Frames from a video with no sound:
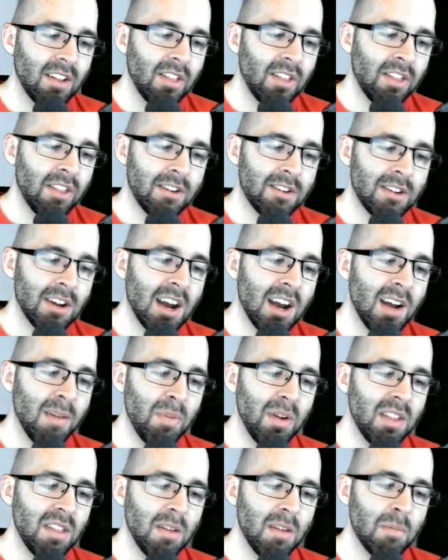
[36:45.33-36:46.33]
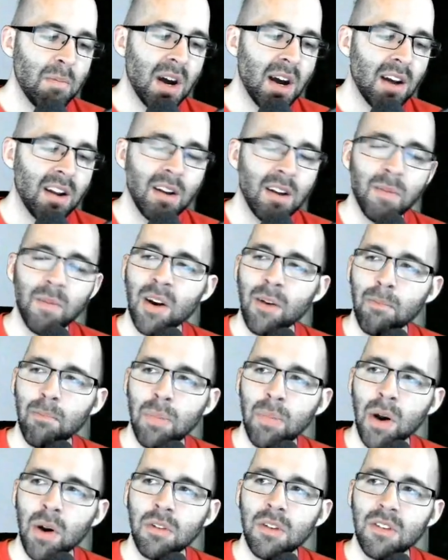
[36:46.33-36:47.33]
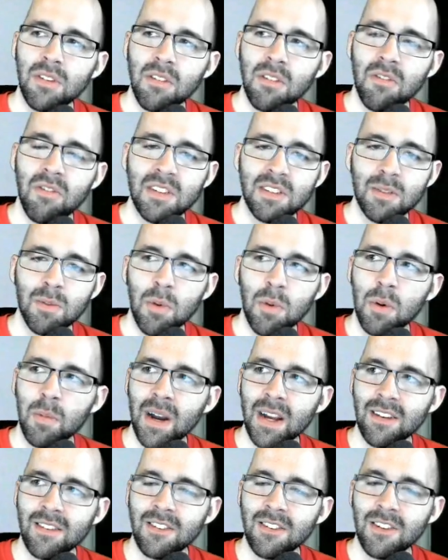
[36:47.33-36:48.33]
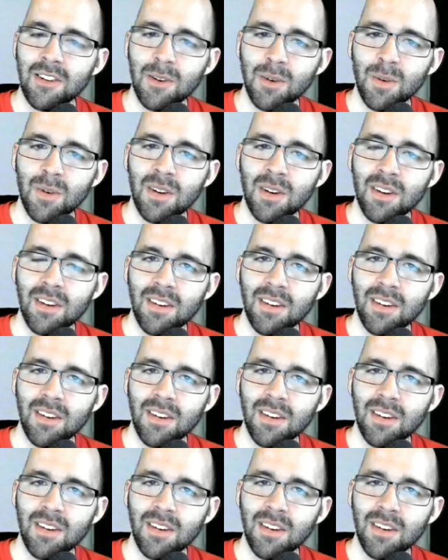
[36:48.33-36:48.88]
The top and the bottom are both divisible by 2.